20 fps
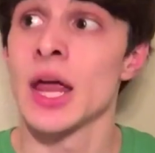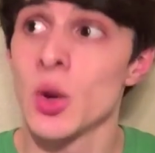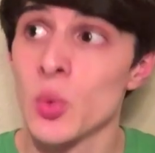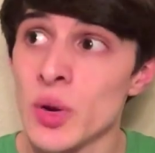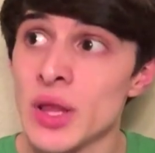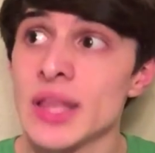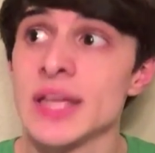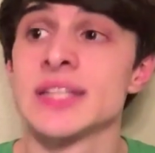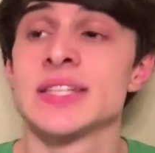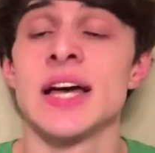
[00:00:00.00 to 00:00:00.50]
it
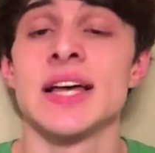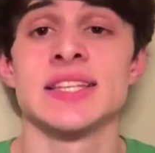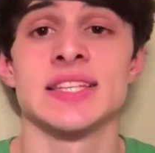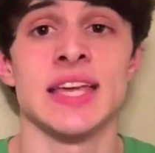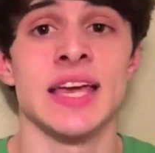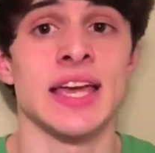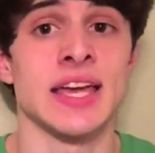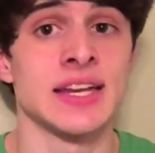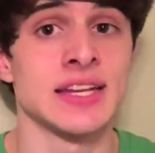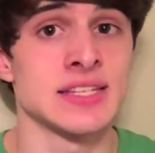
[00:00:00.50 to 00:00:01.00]
really does
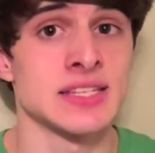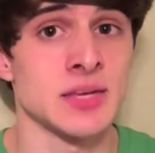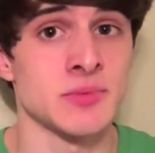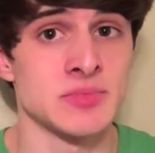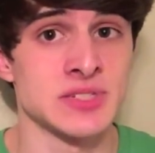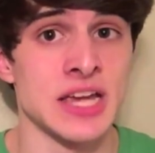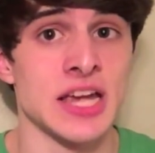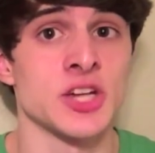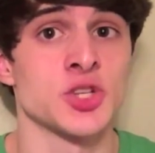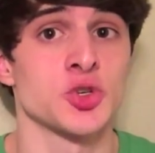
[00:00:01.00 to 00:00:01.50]
get into
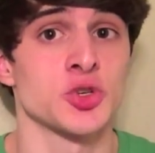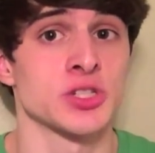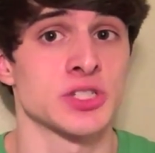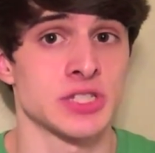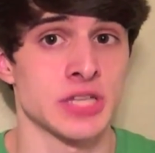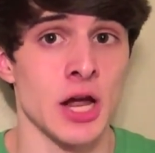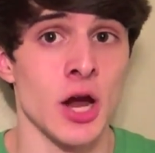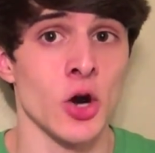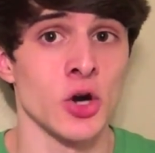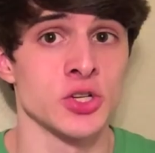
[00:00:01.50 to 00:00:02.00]
some
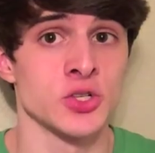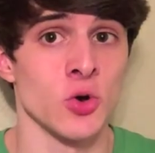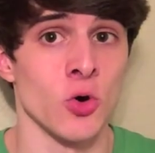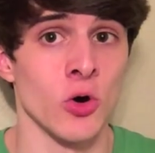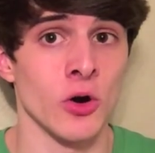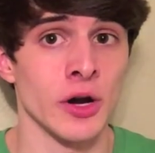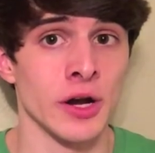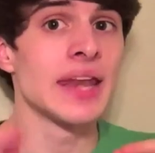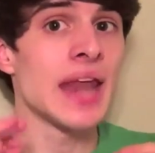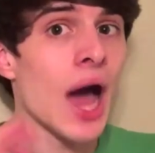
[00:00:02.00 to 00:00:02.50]
dangerous
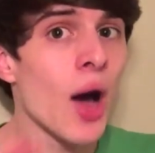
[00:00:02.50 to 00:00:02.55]
territory.